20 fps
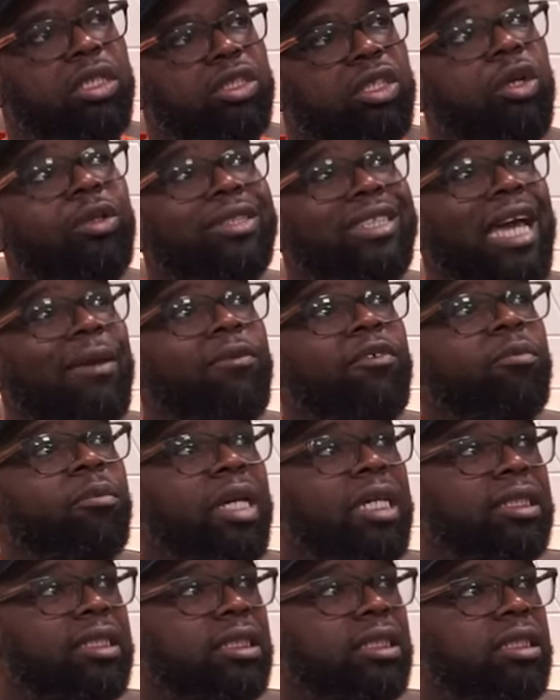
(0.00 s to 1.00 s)
a certain type of
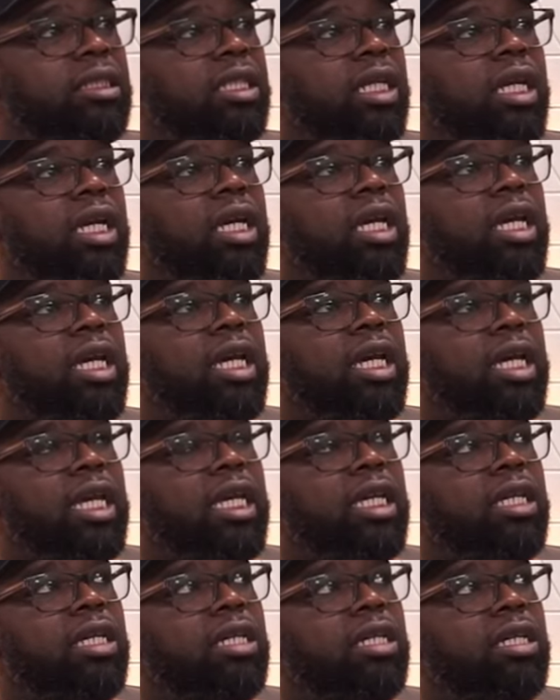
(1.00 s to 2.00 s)
message, uh -huh.
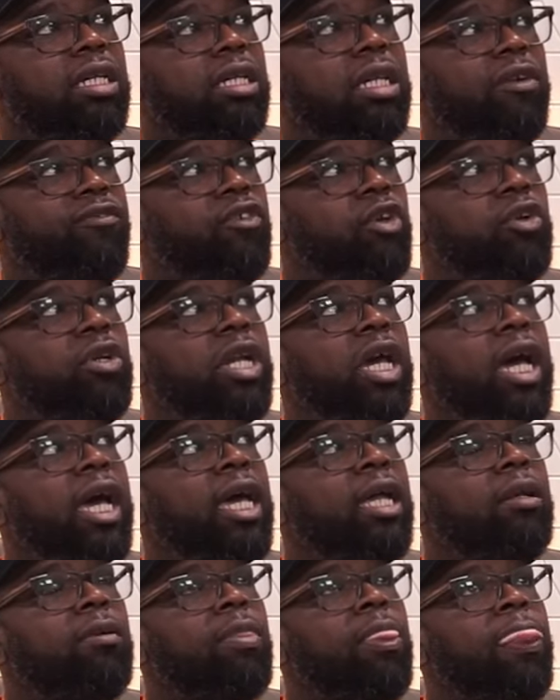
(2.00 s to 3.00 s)
it could, if you're
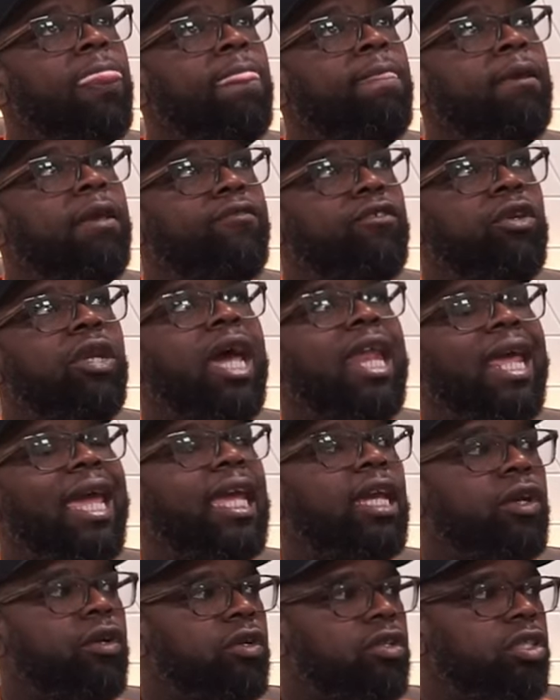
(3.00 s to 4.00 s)
not if you're not
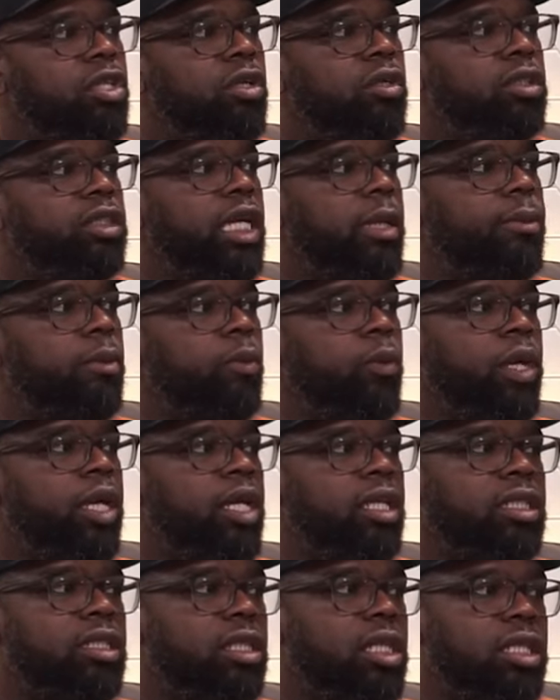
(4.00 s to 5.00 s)
anchored a certain type of way,
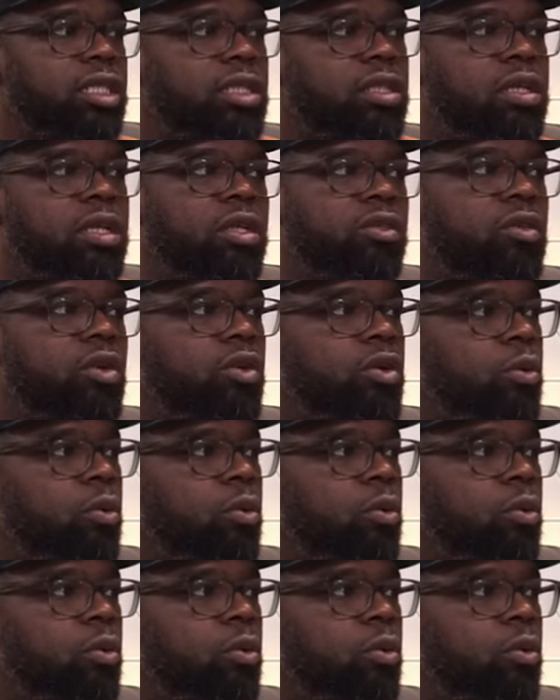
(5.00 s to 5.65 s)
it's, mm-hmm. it's gonna throw